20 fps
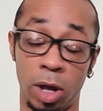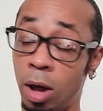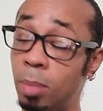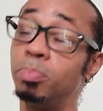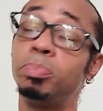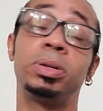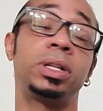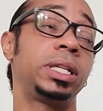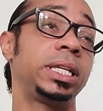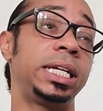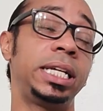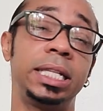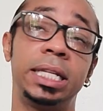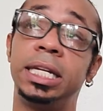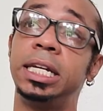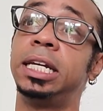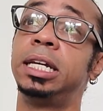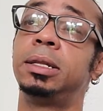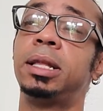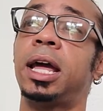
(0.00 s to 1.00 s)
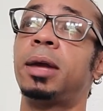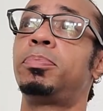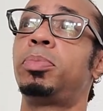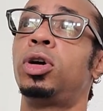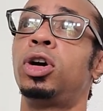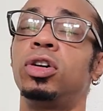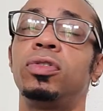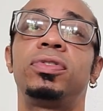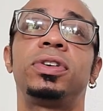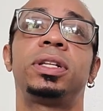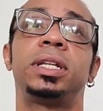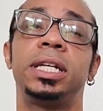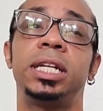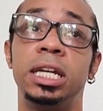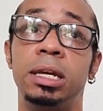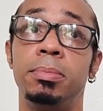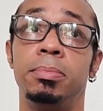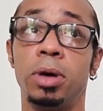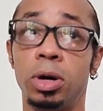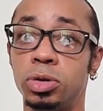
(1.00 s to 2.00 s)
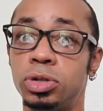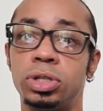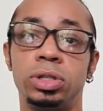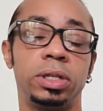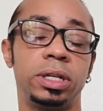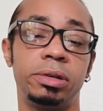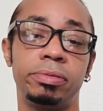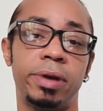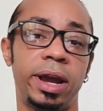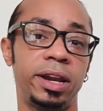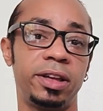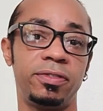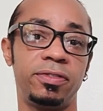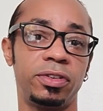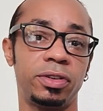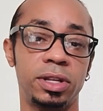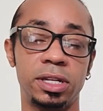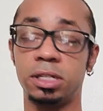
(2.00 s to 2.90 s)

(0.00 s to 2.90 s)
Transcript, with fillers: completely like perfectly emotionally ready for